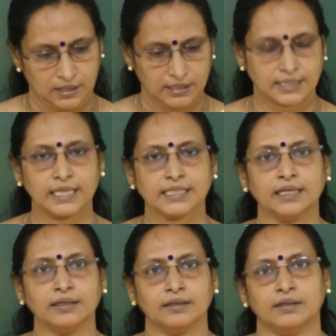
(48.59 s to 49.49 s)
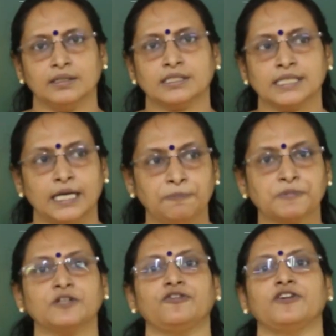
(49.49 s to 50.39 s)
It's getting
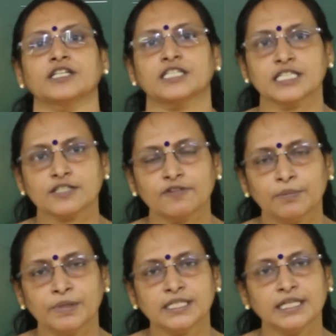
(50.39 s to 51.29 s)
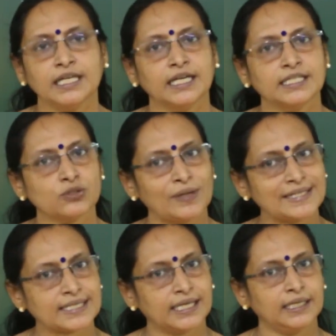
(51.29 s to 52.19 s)
types of functions we'll be dealing in
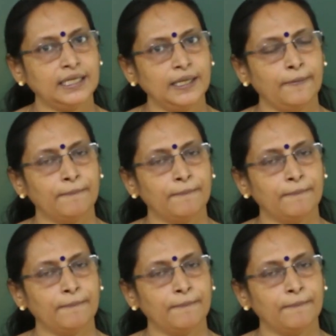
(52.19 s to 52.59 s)
12th standard.